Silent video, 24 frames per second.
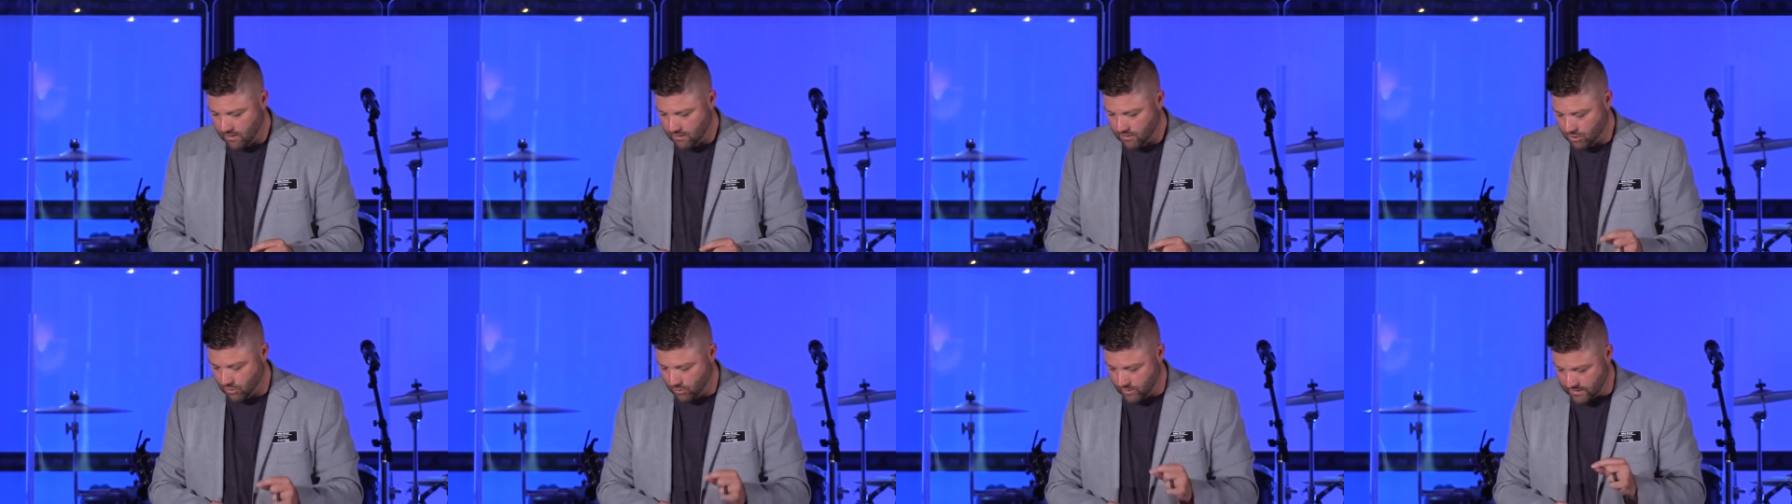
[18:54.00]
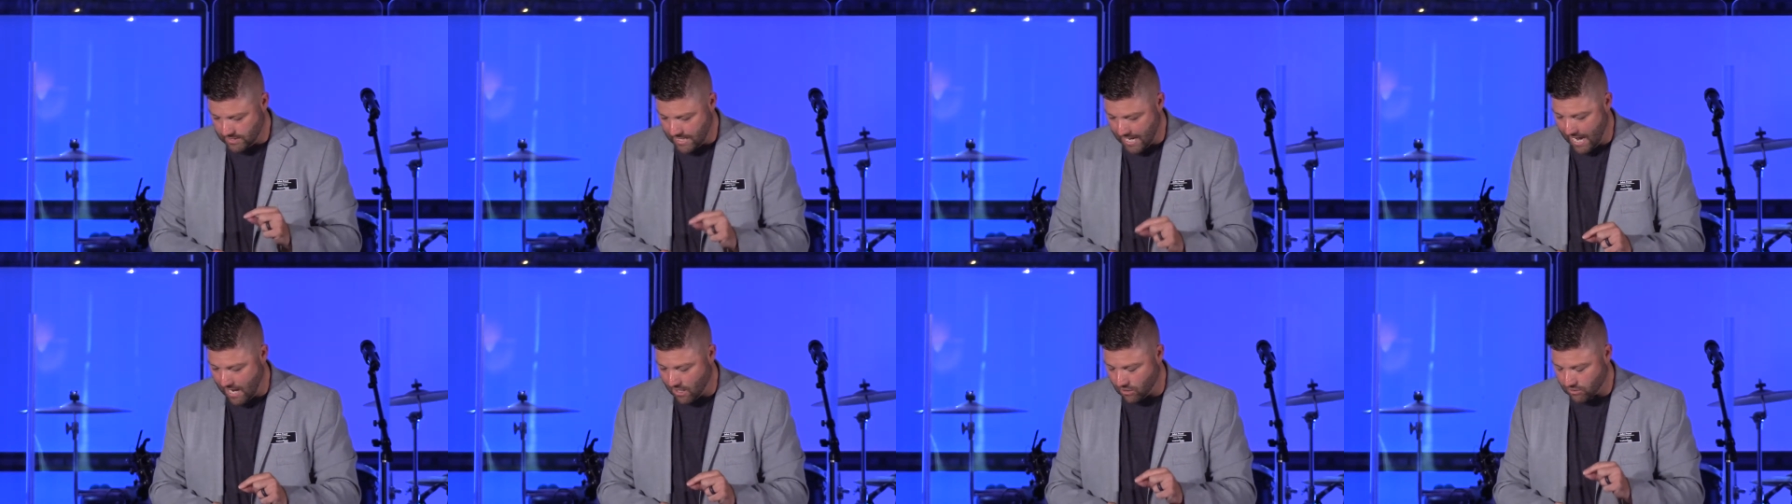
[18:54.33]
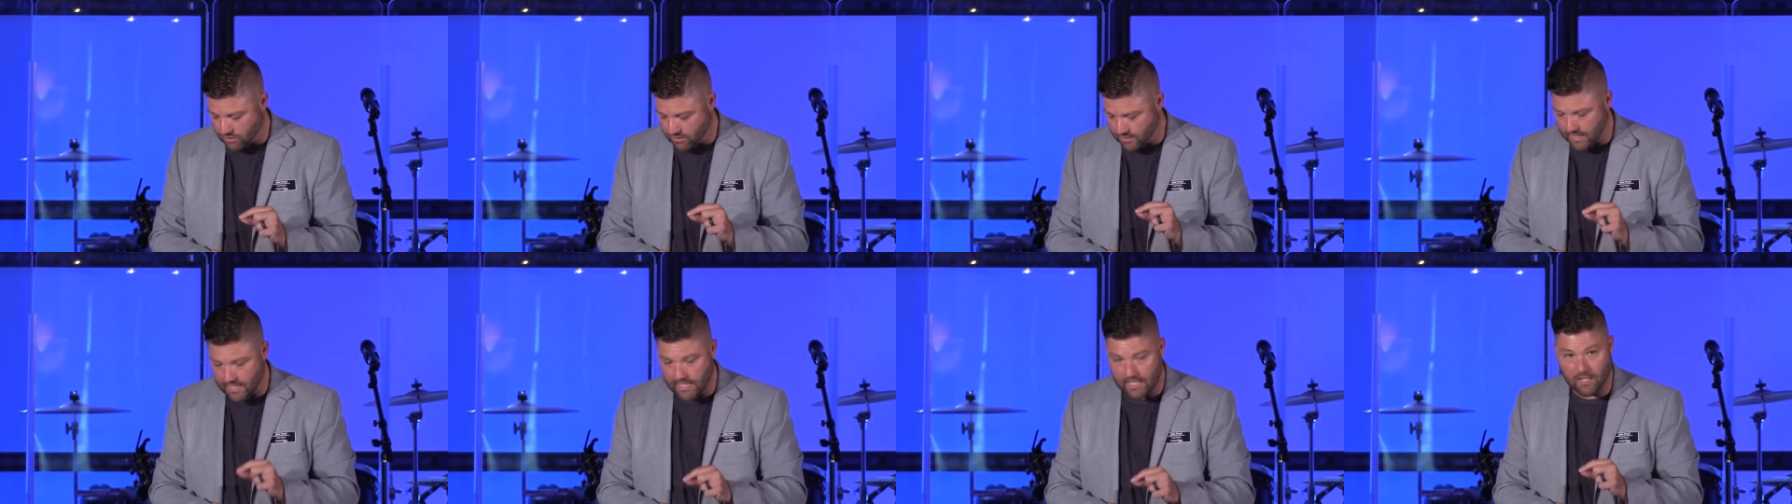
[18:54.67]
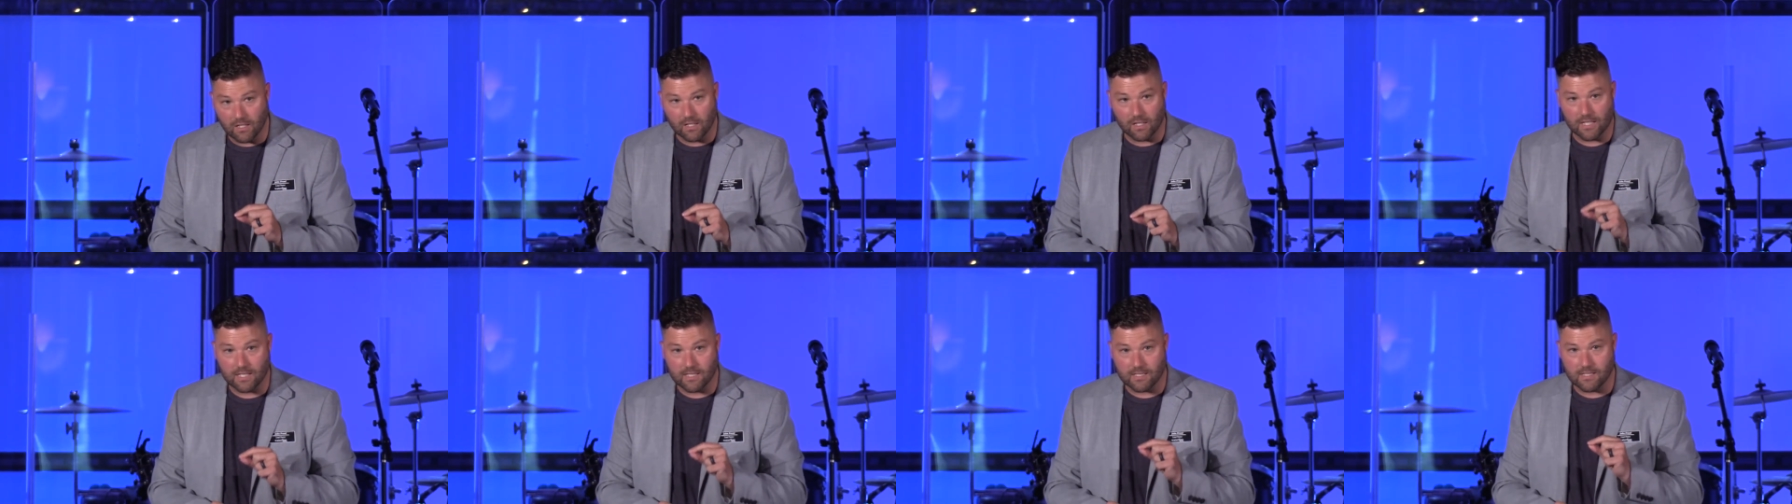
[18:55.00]
to his house to
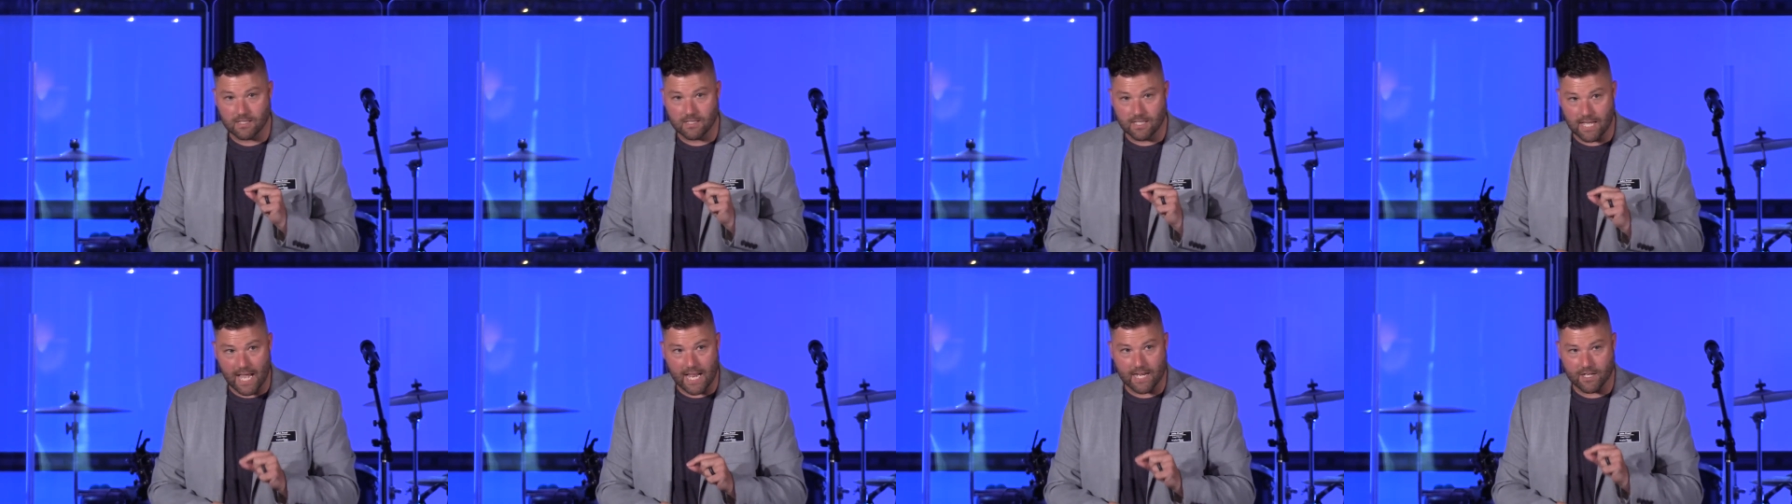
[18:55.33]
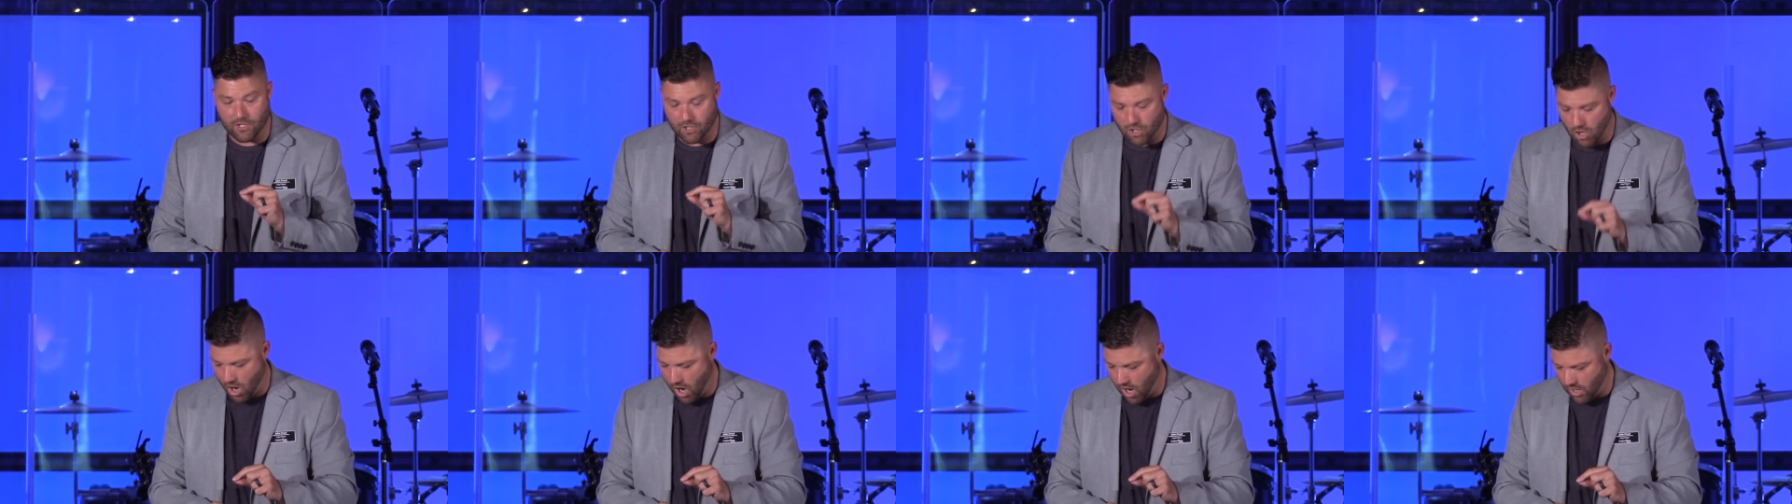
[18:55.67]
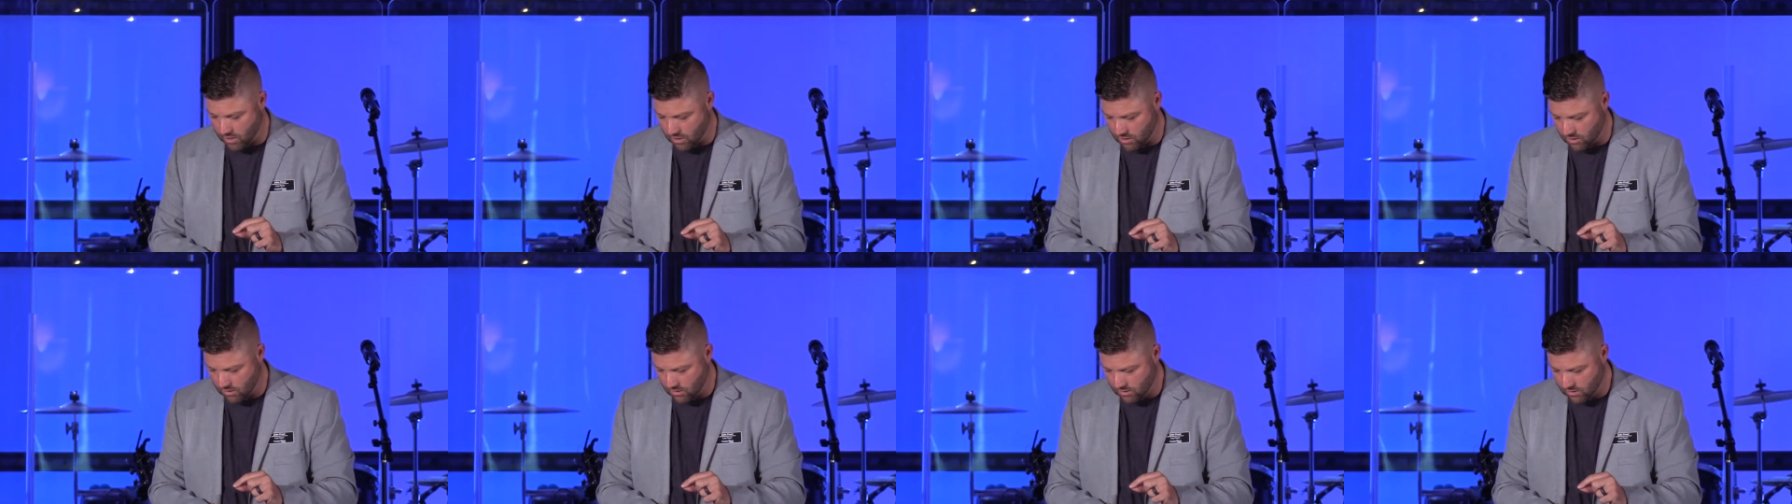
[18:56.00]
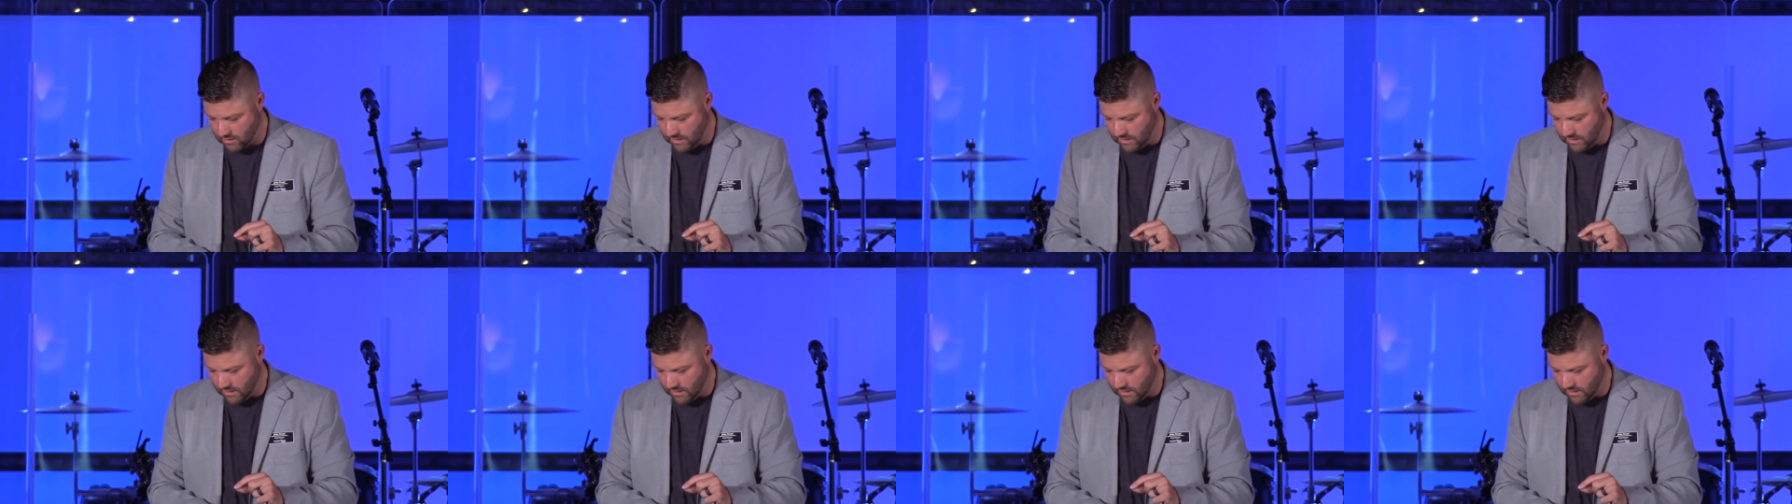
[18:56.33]
heal his dead daughter.